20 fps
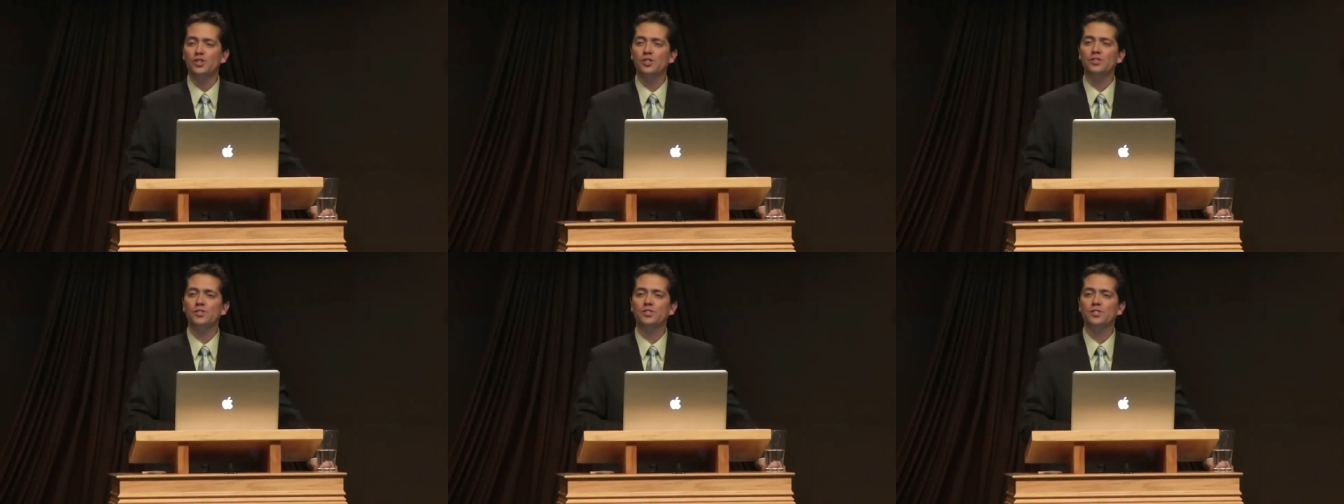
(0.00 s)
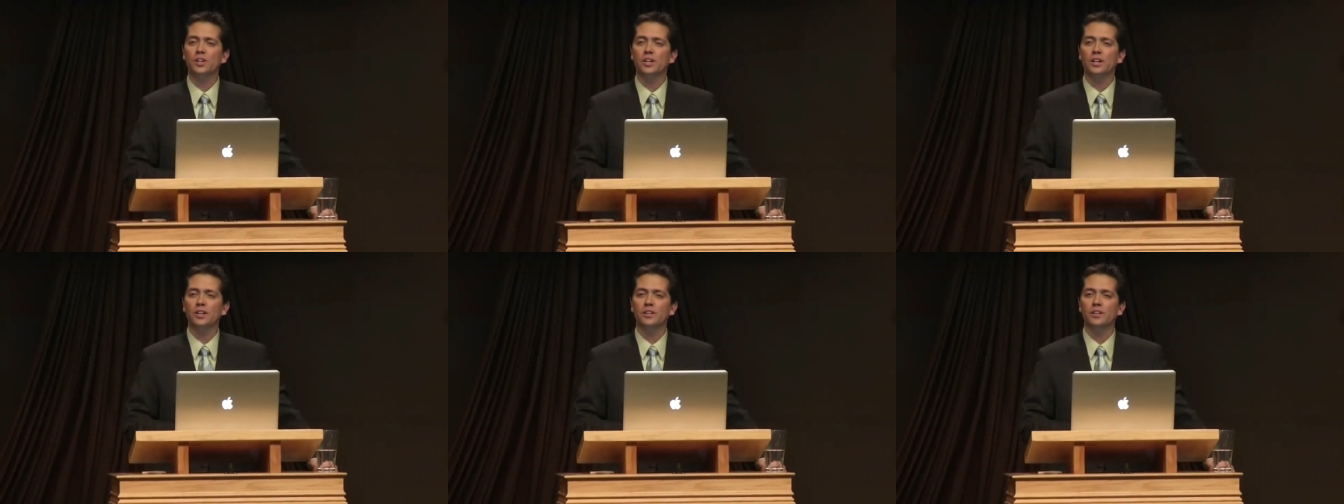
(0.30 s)
should
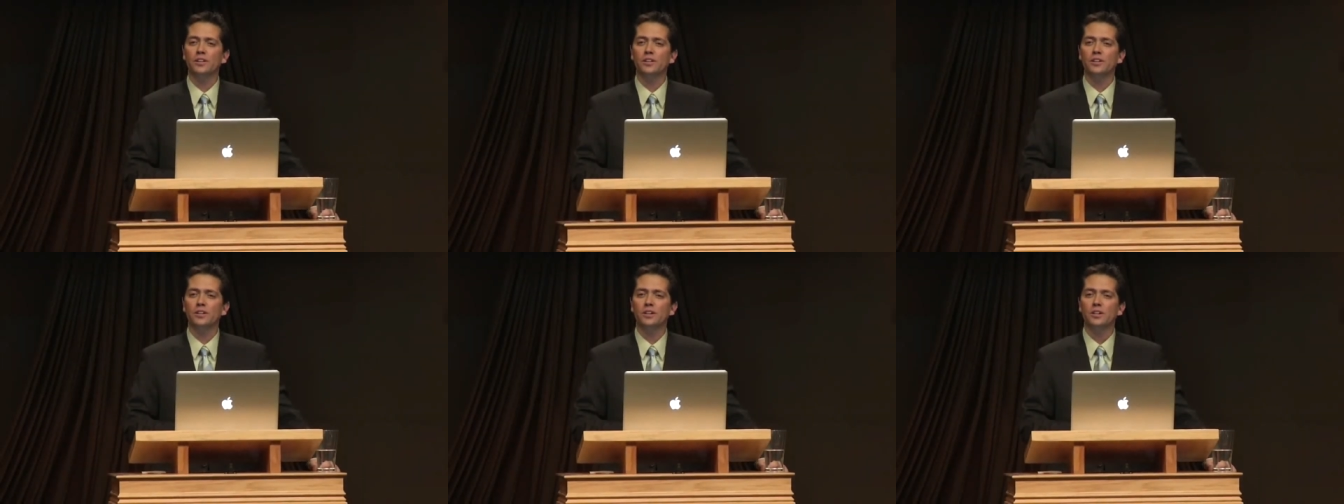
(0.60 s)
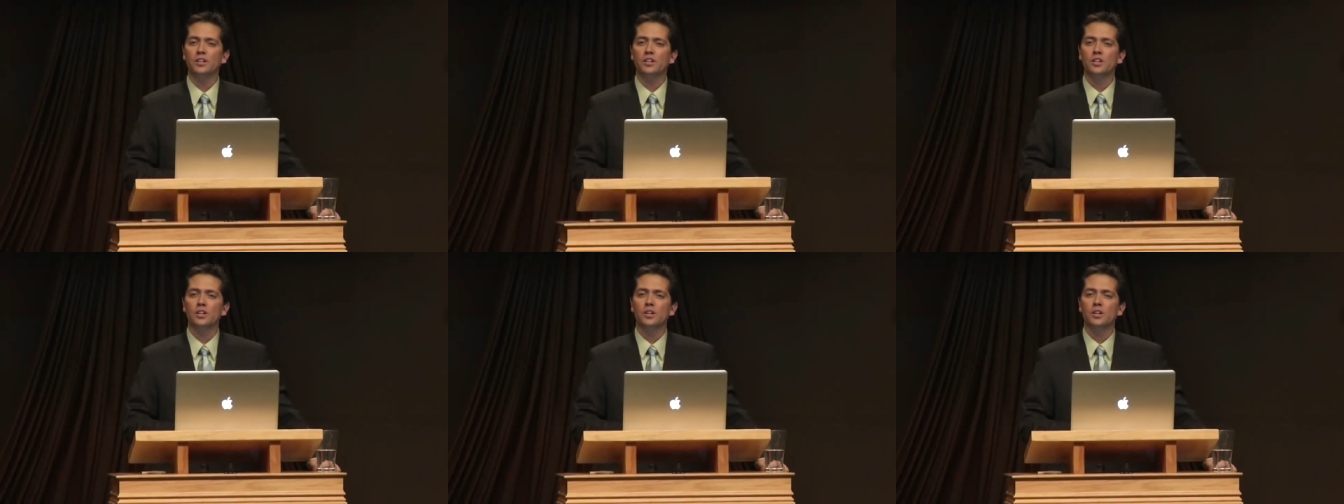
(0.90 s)
send
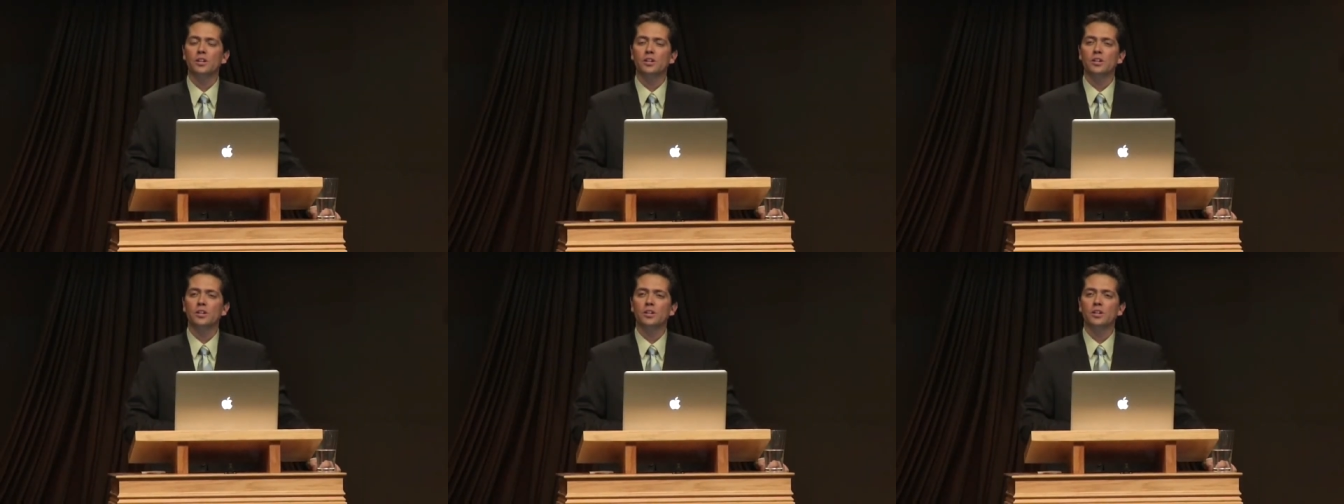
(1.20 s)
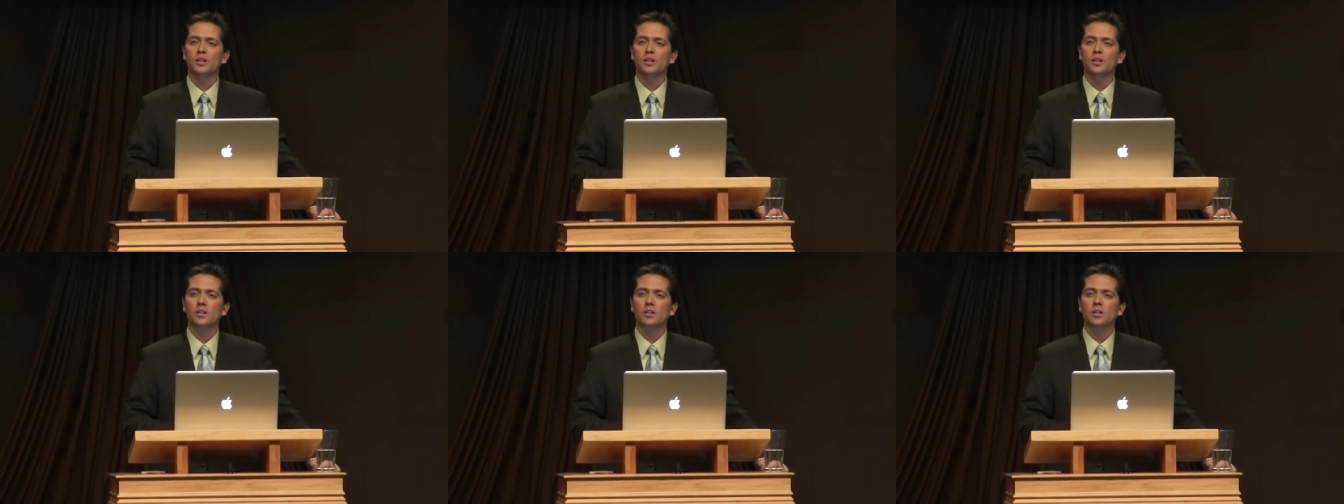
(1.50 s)

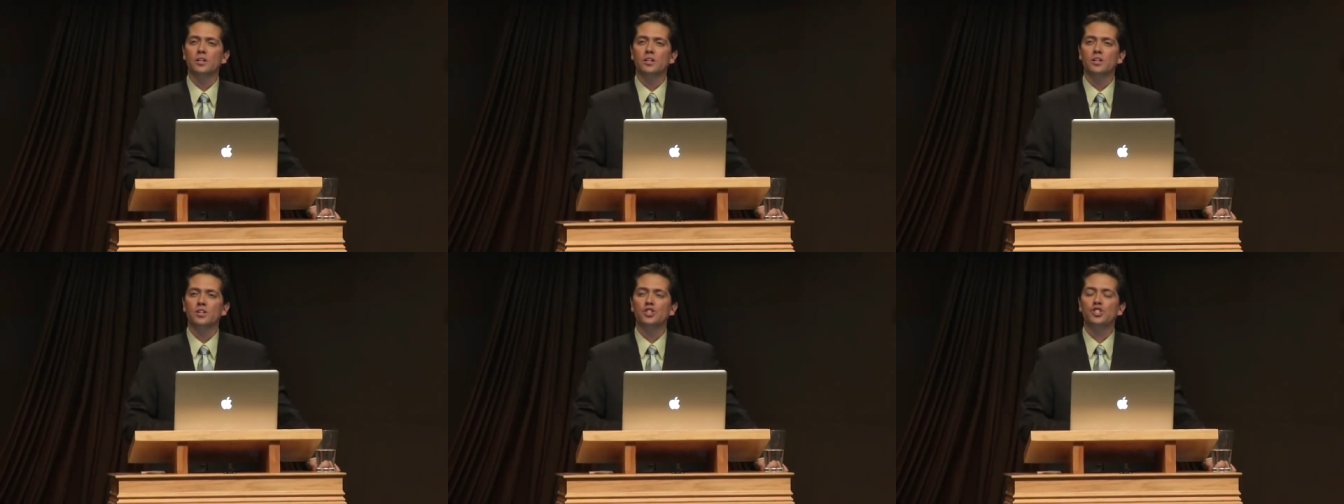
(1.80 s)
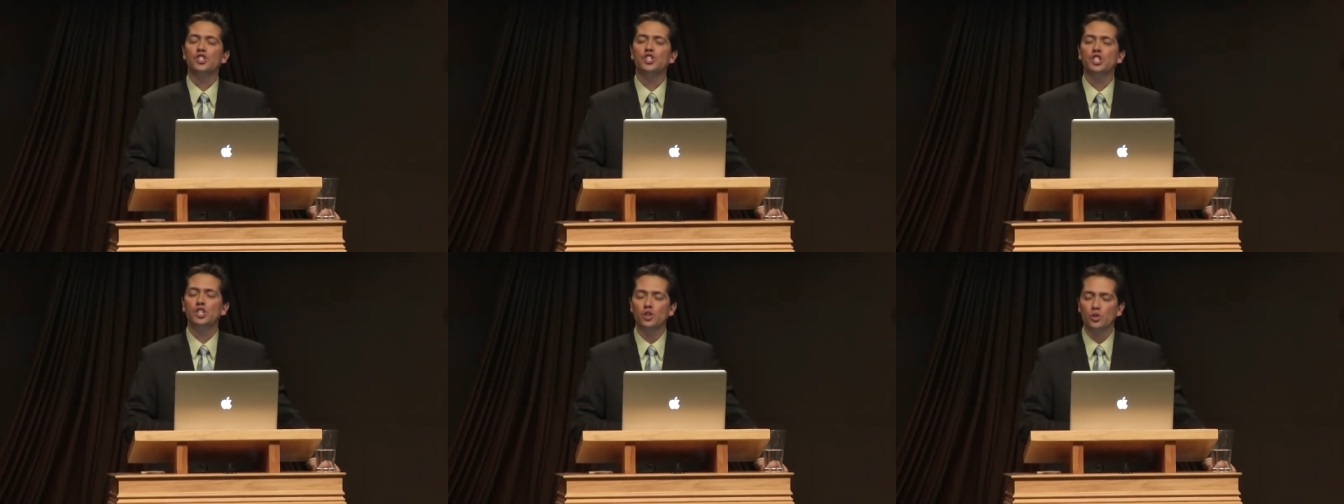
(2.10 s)

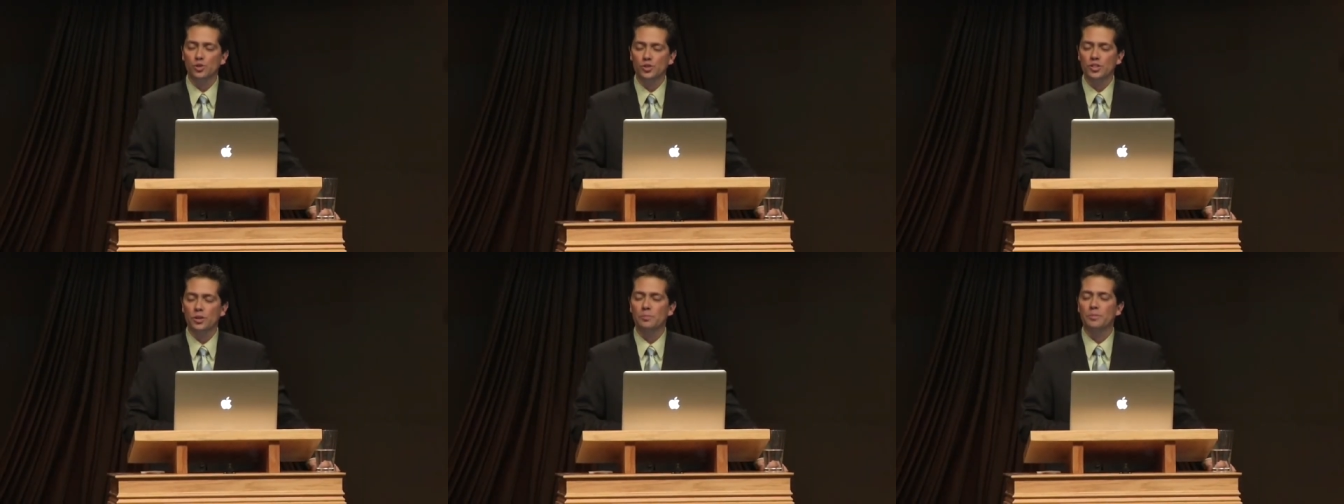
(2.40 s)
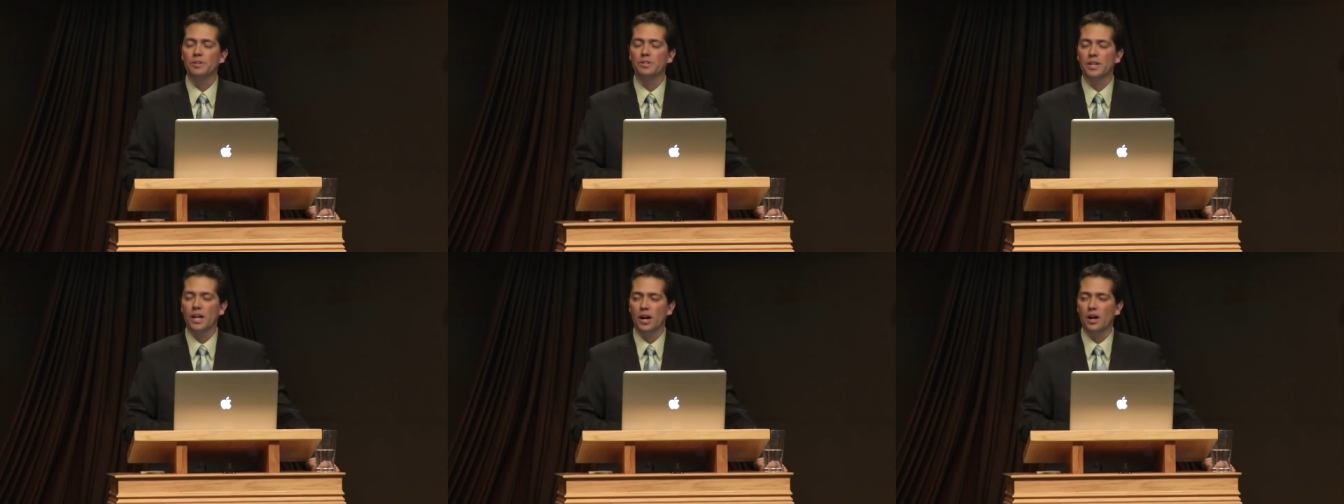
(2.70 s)
chills
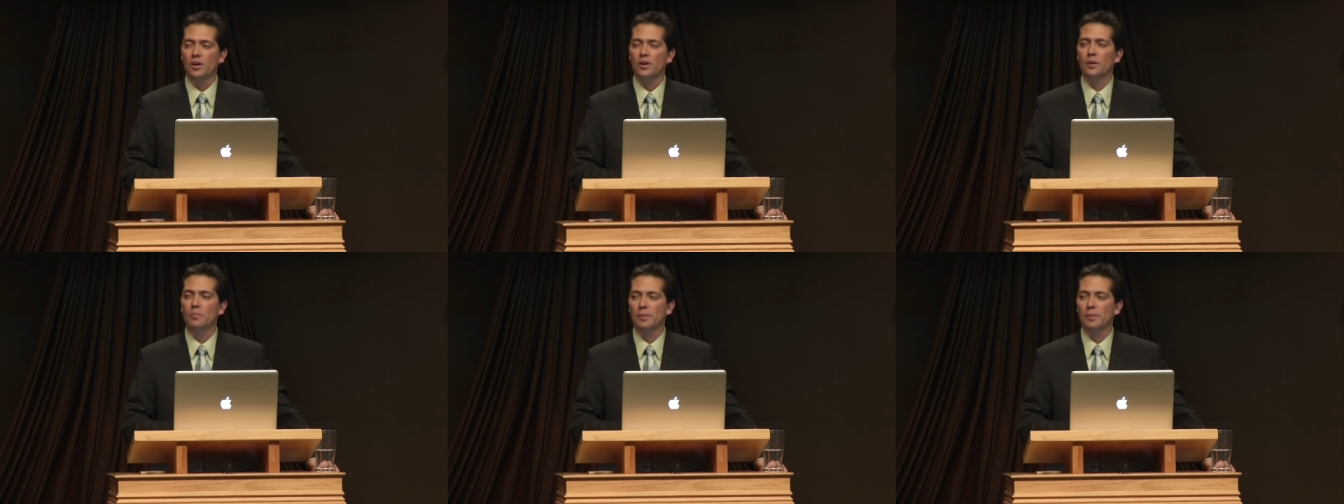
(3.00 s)
up and down